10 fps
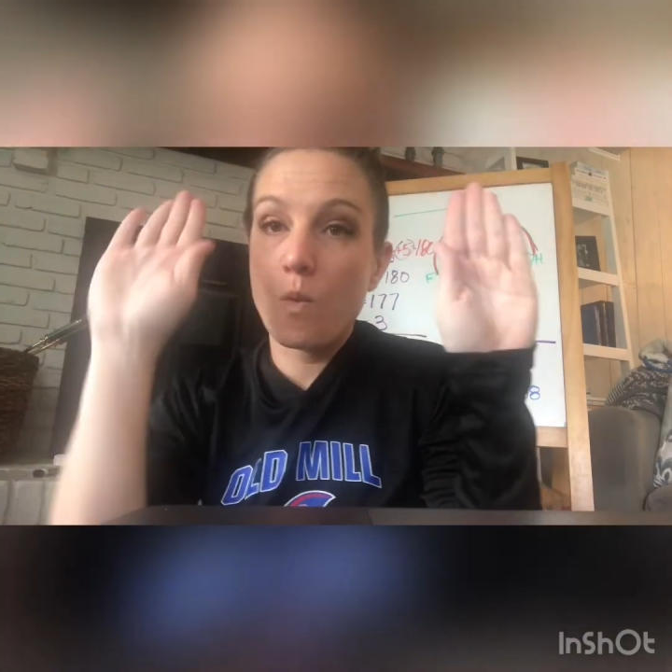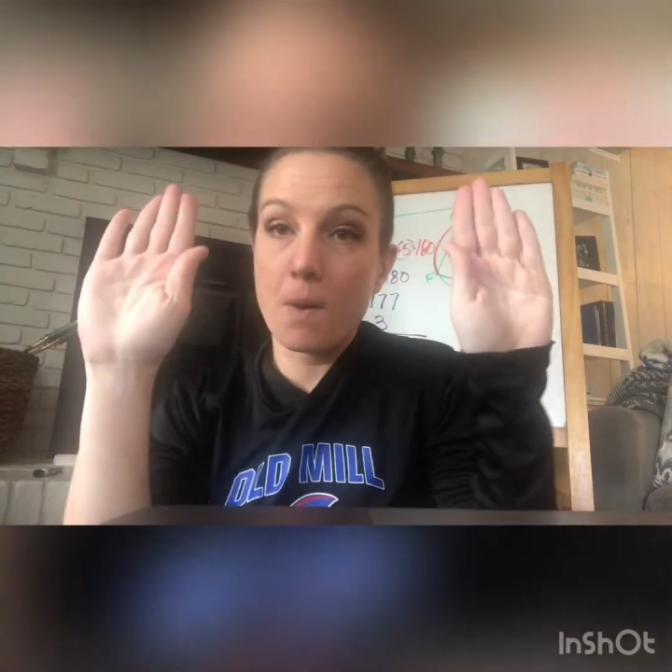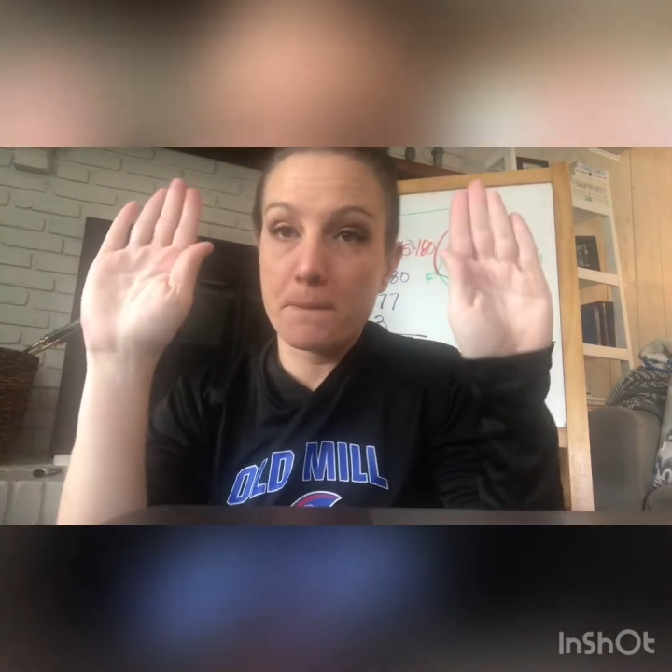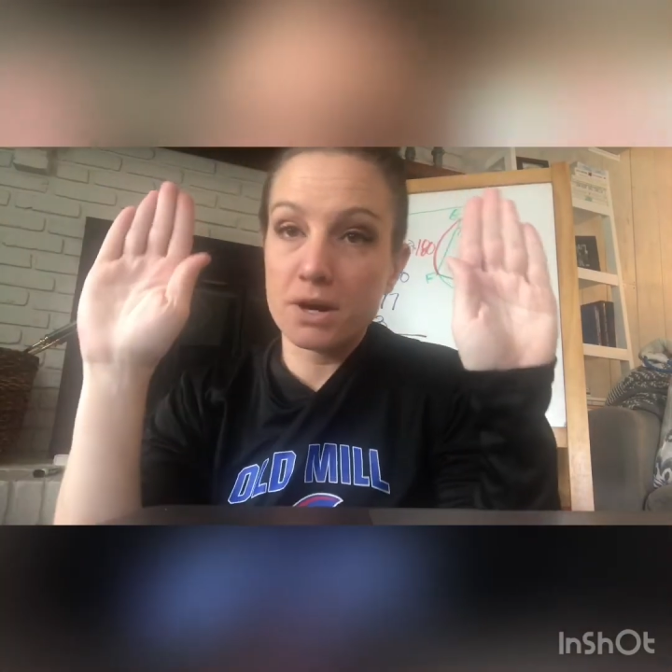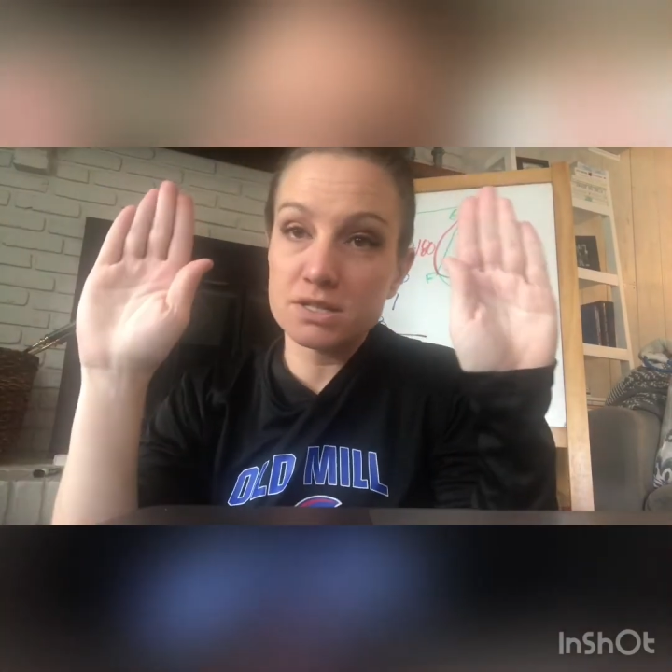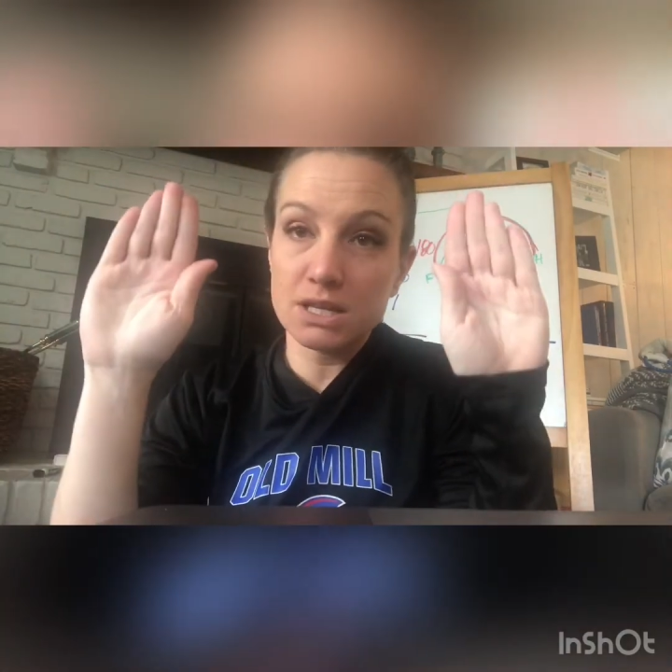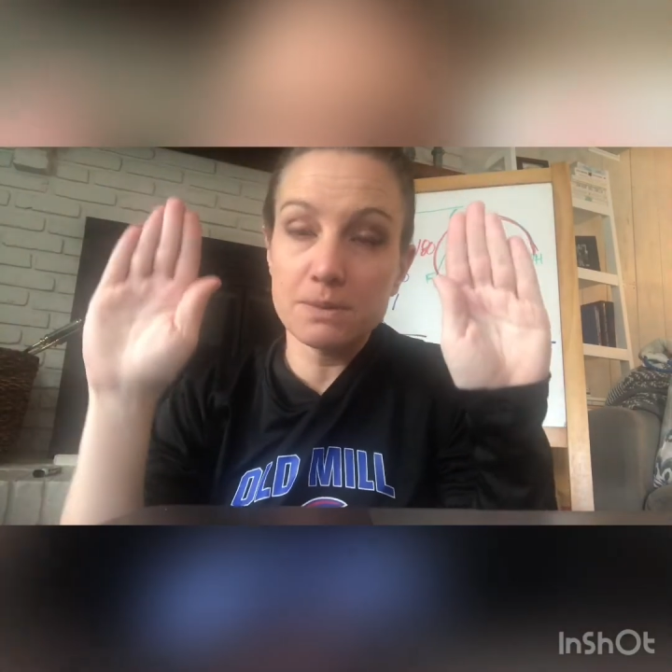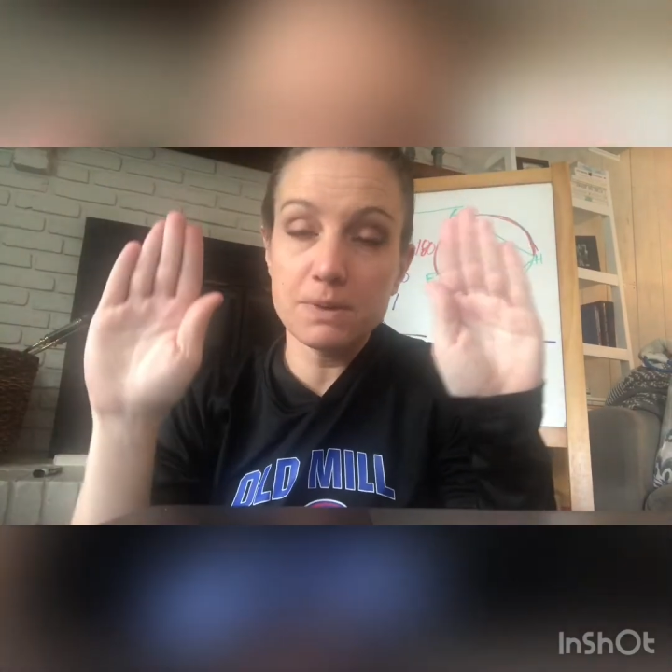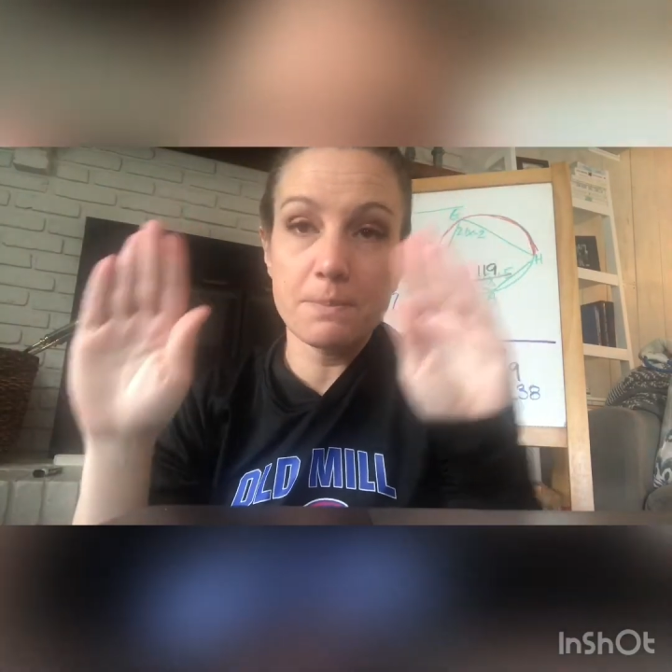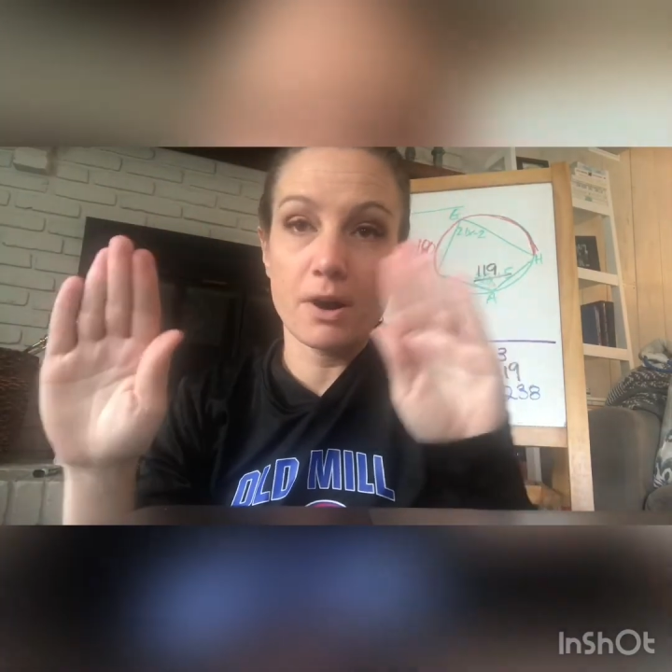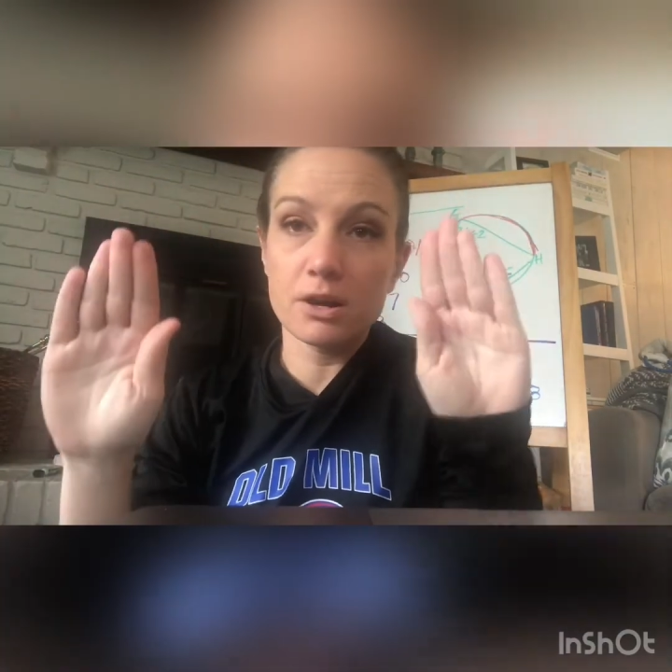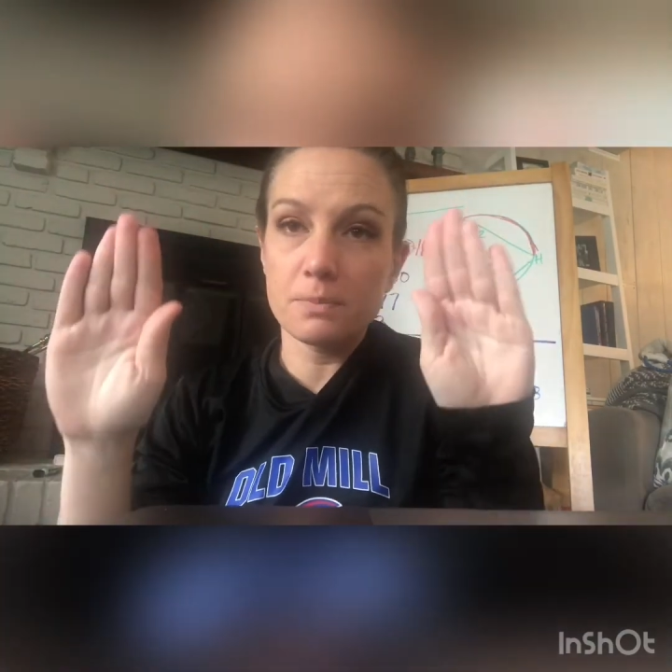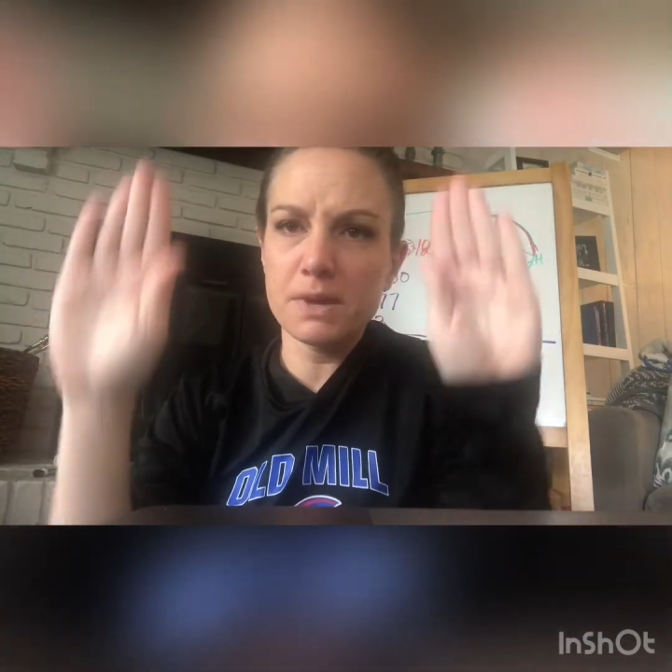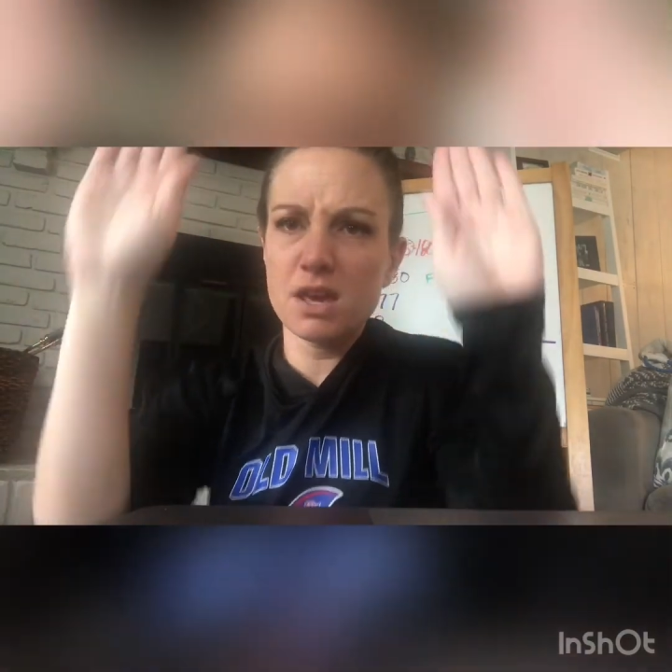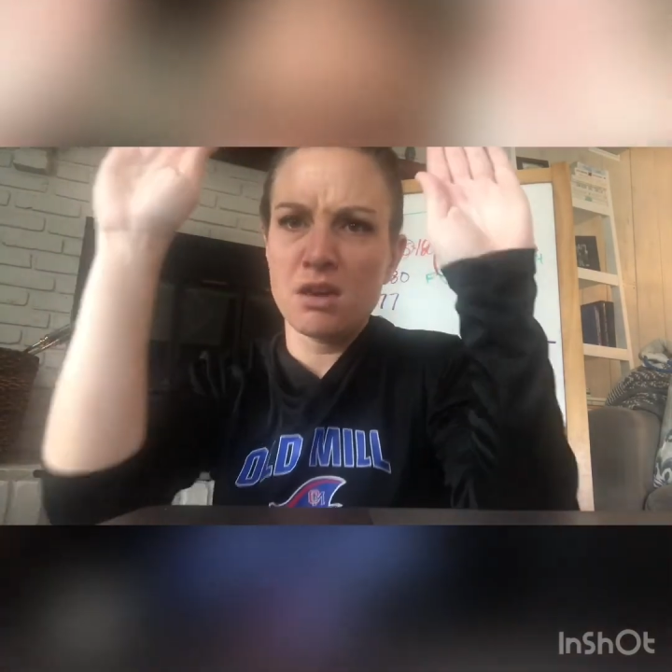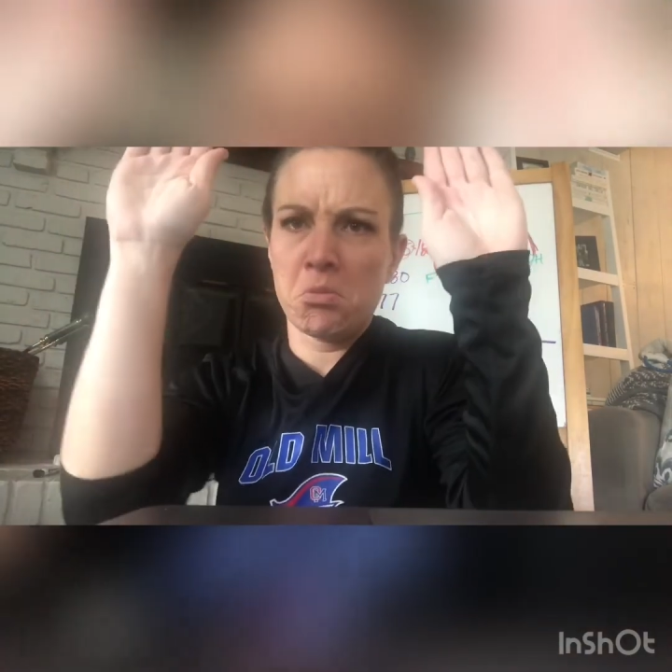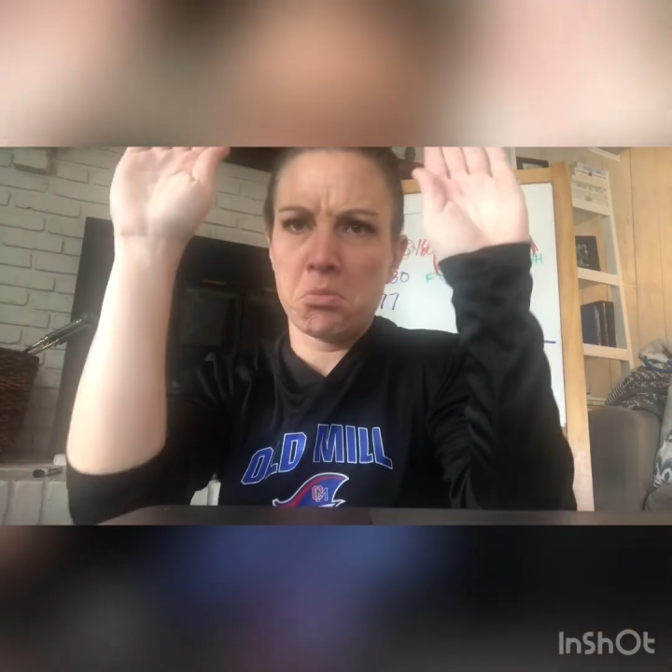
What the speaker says: one person could be partner B.